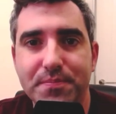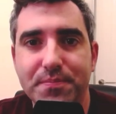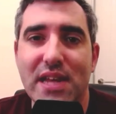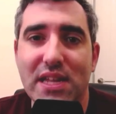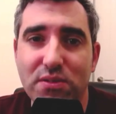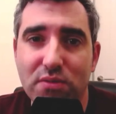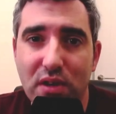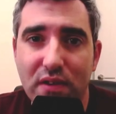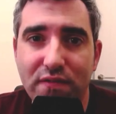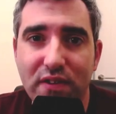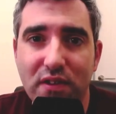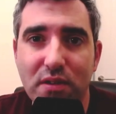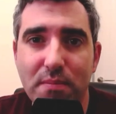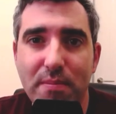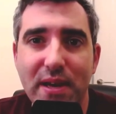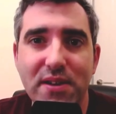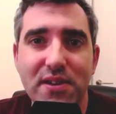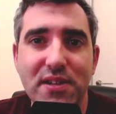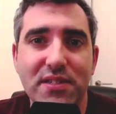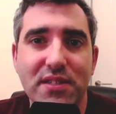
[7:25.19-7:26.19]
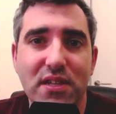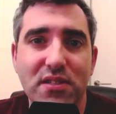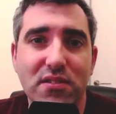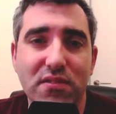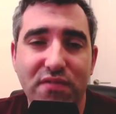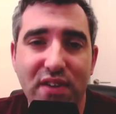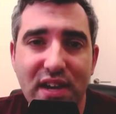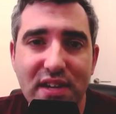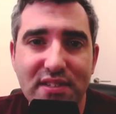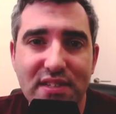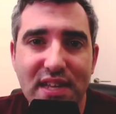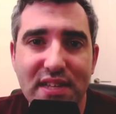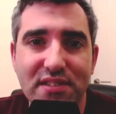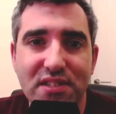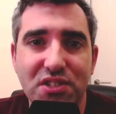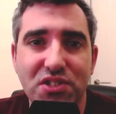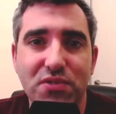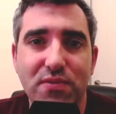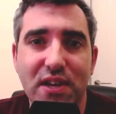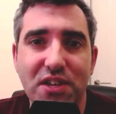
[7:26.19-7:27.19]
That's what I feel about it. It's a very sad
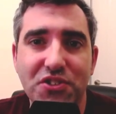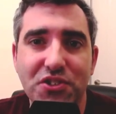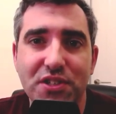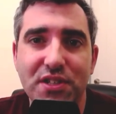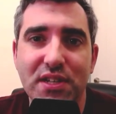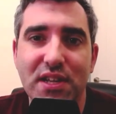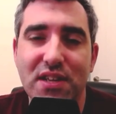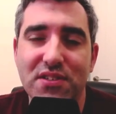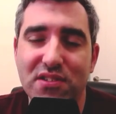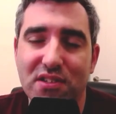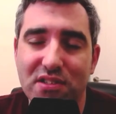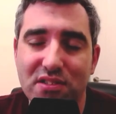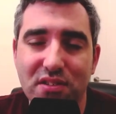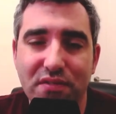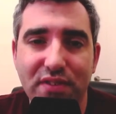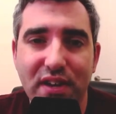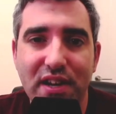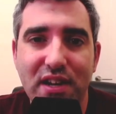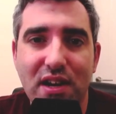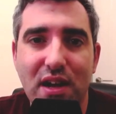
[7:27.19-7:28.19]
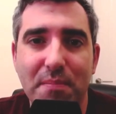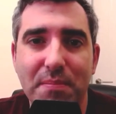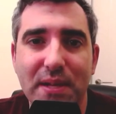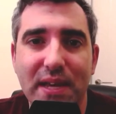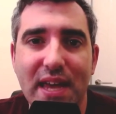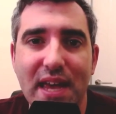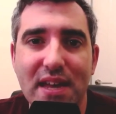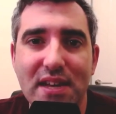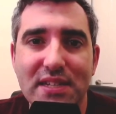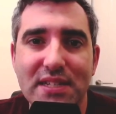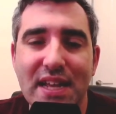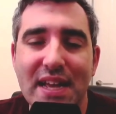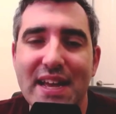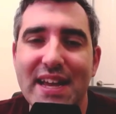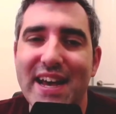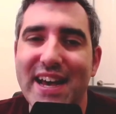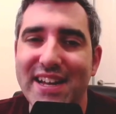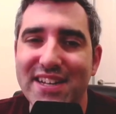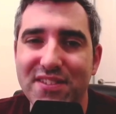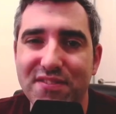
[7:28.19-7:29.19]
situation. It's also very complicated,
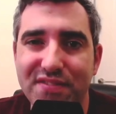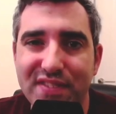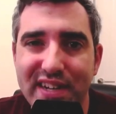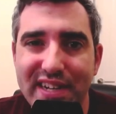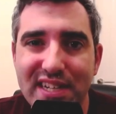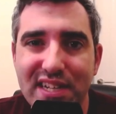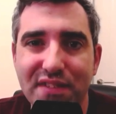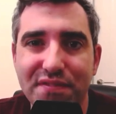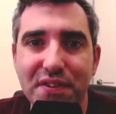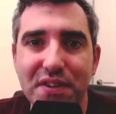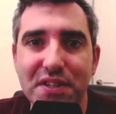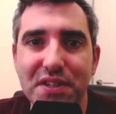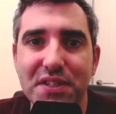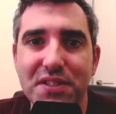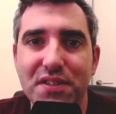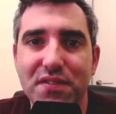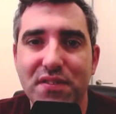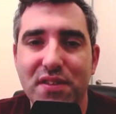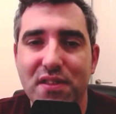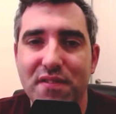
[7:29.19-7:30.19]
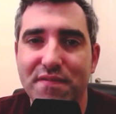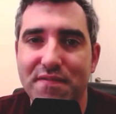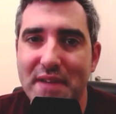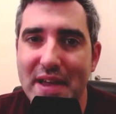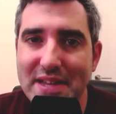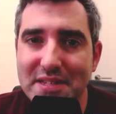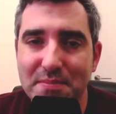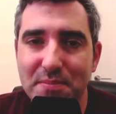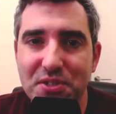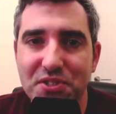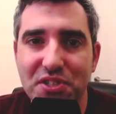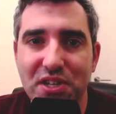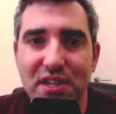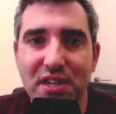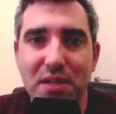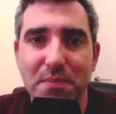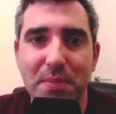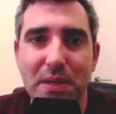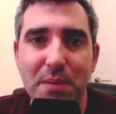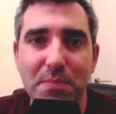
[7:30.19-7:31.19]
and it's very difficult for the vast
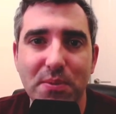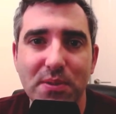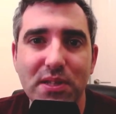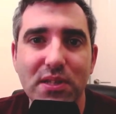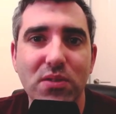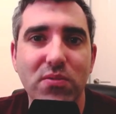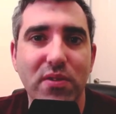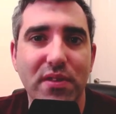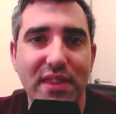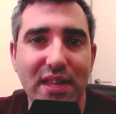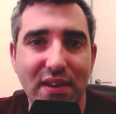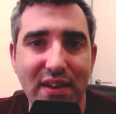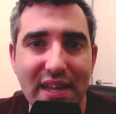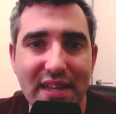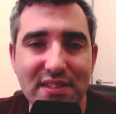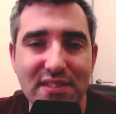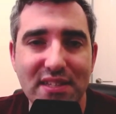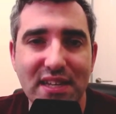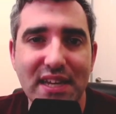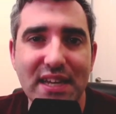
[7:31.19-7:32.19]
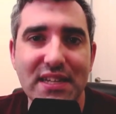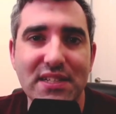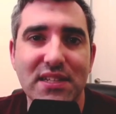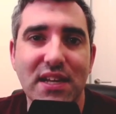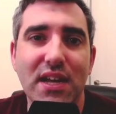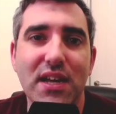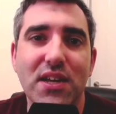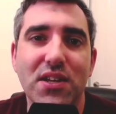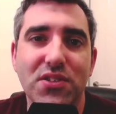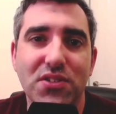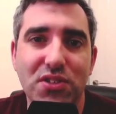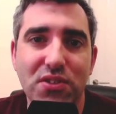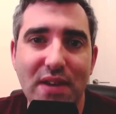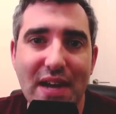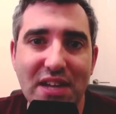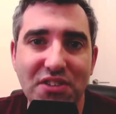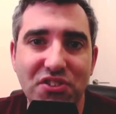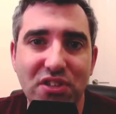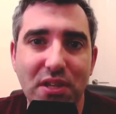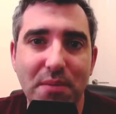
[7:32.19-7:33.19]
majority of people without insight to
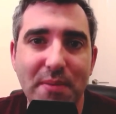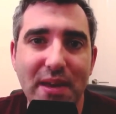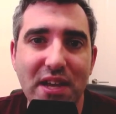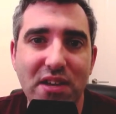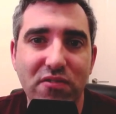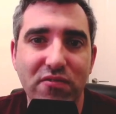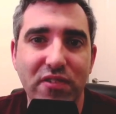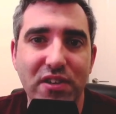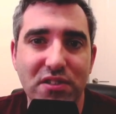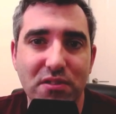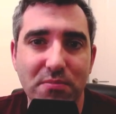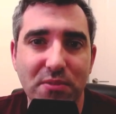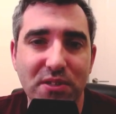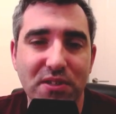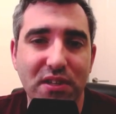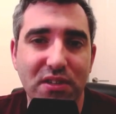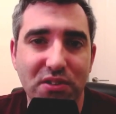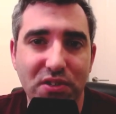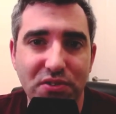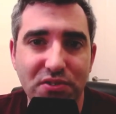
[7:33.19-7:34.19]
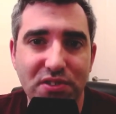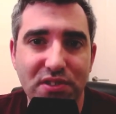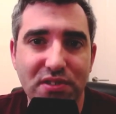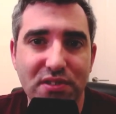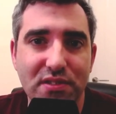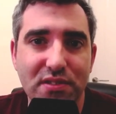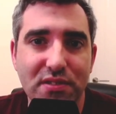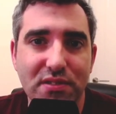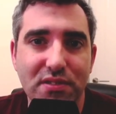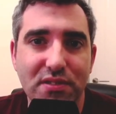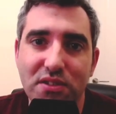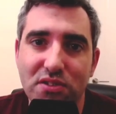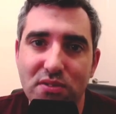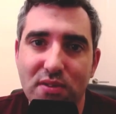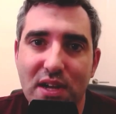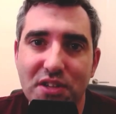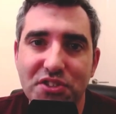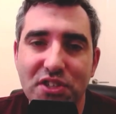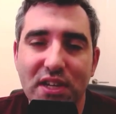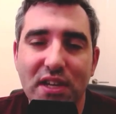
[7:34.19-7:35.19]
actually make reasonable conclusions. Thanks for
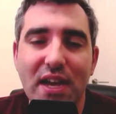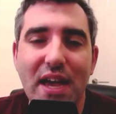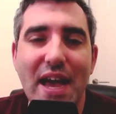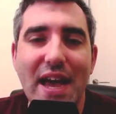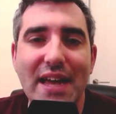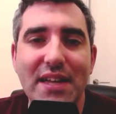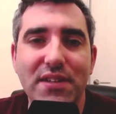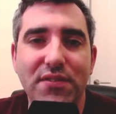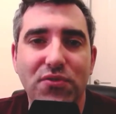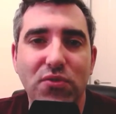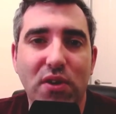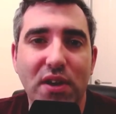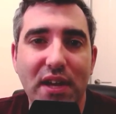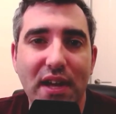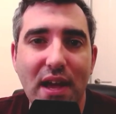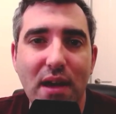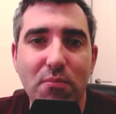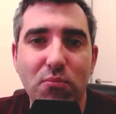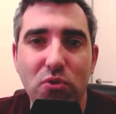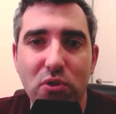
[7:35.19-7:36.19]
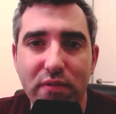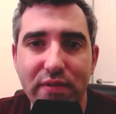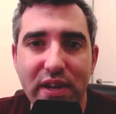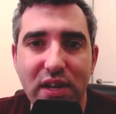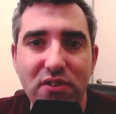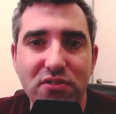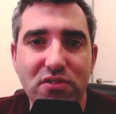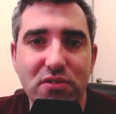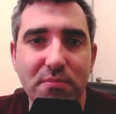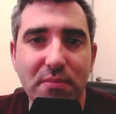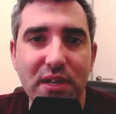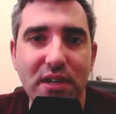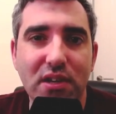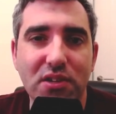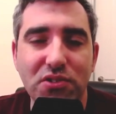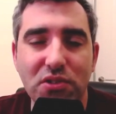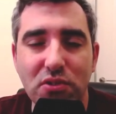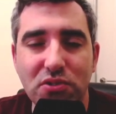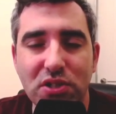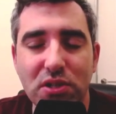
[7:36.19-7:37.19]
watching, and if you want to get more videos from me
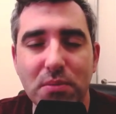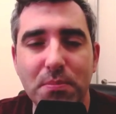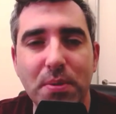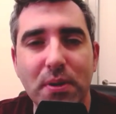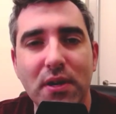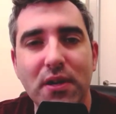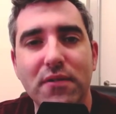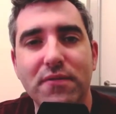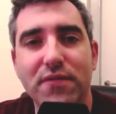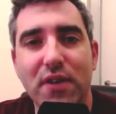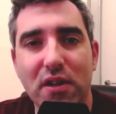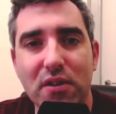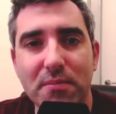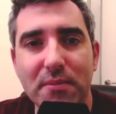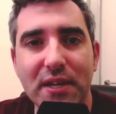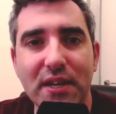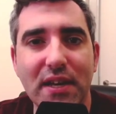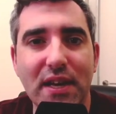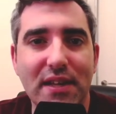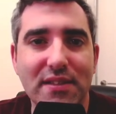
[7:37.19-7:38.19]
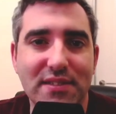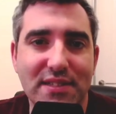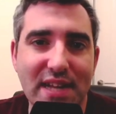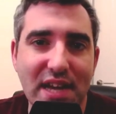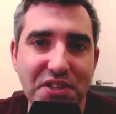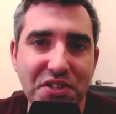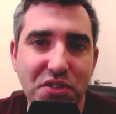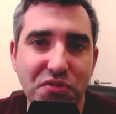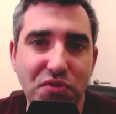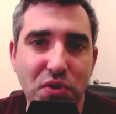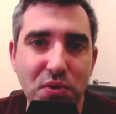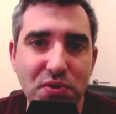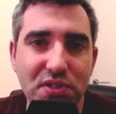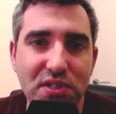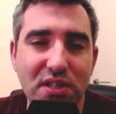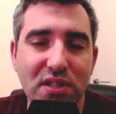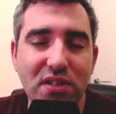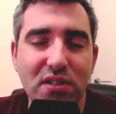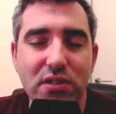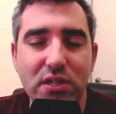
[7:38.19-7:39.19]
on YouTube, follow me as Daniel
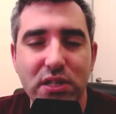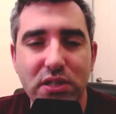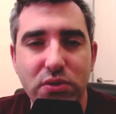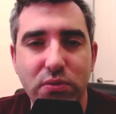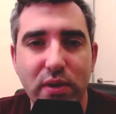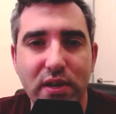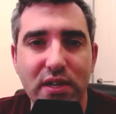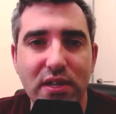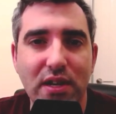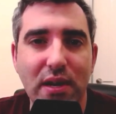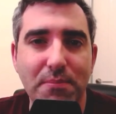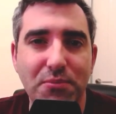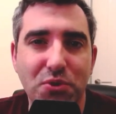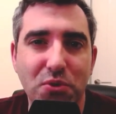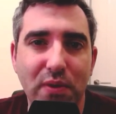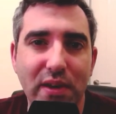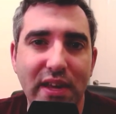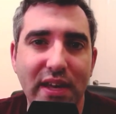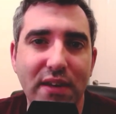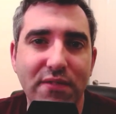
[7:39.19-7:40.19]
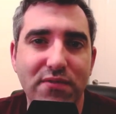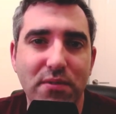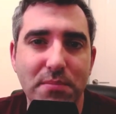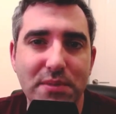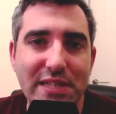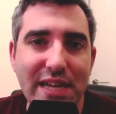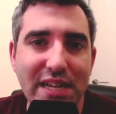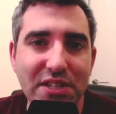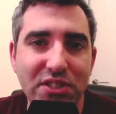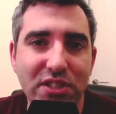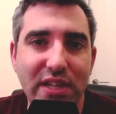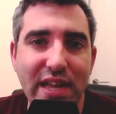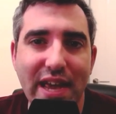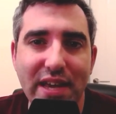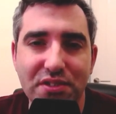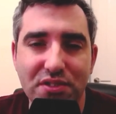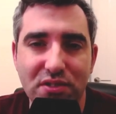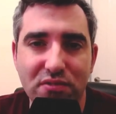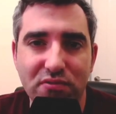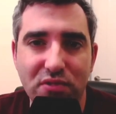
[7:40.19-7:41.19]
Rosehill, or on Twitter, I'm tweeting from Daniel
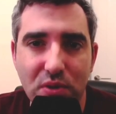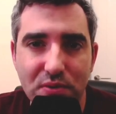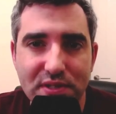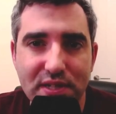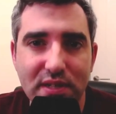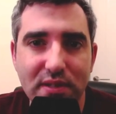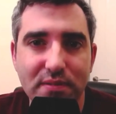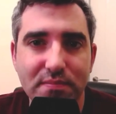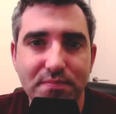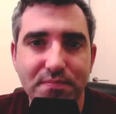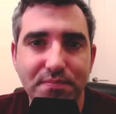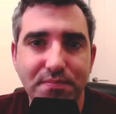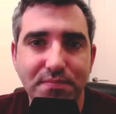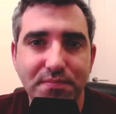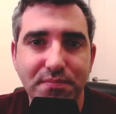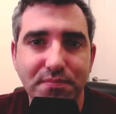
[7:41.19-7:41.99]
X Rosehill.